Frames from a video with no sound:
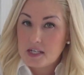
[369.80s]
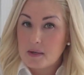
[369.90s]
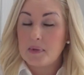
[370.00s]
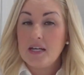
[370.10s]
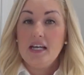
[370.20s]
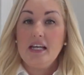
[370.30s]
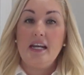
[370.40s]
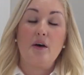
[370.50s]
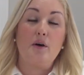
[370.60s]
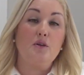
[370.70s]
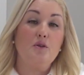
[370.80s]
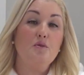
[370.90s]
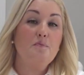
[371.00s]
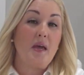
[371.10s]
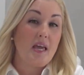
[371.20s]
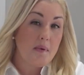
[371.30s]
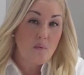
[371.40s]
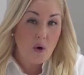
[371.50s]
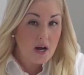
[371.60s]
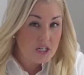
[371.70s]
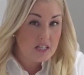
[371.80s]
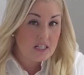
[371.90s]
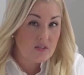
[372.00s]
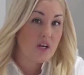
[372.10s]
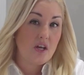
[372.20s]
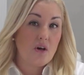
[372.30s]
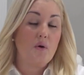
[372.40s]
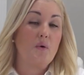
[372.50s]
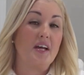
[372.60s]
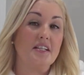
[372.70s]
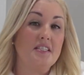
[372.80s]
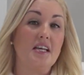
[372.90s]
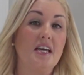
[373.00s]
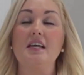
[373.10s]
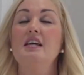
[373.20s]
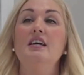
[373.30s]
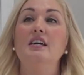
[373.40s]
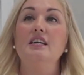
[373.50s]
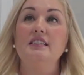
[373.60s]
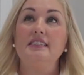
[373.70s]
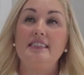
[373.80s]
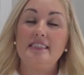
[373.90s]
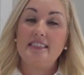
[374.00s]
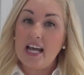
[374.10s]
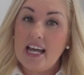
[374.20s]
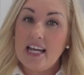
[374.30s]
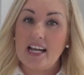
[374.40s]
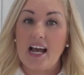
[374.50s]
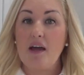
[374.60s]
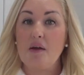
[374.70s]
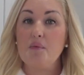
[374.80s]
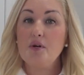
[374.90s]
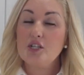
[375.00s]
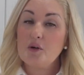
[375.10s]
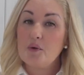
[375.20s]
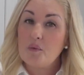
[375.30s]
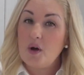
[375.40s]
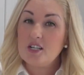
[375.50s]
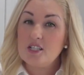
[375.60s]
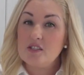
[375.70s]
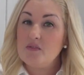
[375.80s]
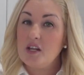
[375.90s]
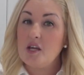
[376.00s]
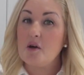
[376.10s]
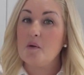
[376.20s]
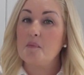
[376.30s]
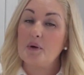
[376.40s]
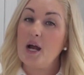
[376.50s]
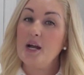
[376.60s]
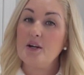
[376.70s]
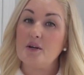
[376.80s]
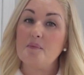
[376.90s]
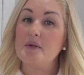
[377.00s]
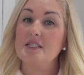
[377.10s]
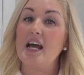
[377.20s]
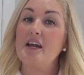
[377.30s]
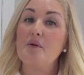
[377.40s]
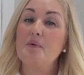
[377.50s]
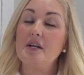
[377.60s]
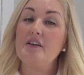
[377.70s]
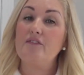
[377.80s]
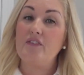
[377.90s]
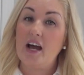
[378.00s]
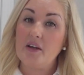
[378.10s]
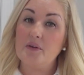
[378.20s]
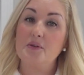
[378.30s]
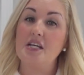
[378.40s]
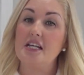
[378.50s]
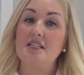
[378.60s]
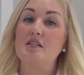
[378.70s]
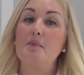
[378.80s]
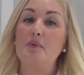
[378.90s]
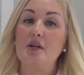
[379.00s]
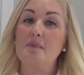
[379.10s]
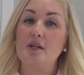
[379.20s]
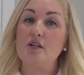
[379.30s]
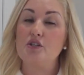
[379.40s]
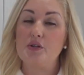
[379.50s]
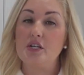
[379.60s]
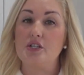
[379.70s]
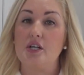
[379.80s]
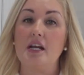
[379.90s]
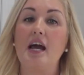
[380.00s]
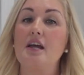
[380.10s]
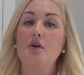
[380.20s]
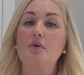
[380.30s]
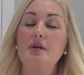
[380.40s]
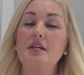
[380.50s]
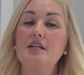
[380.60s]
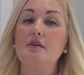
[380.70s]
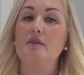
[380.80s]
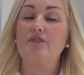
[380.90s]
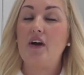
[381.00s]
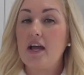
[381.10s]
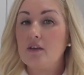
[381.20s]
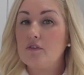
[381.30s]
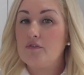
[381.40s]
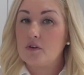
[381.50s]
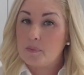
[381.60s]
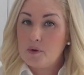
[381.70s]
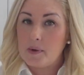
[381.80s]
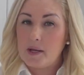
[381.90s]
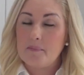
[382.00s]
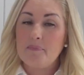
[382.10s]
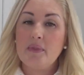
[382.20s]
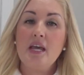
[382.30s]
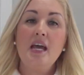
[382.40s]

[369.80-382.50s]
tip. Now, you may be watching this video and saying, dang, I wish I would have watched this video prior because I already filed a summary administration. I already filed for probate.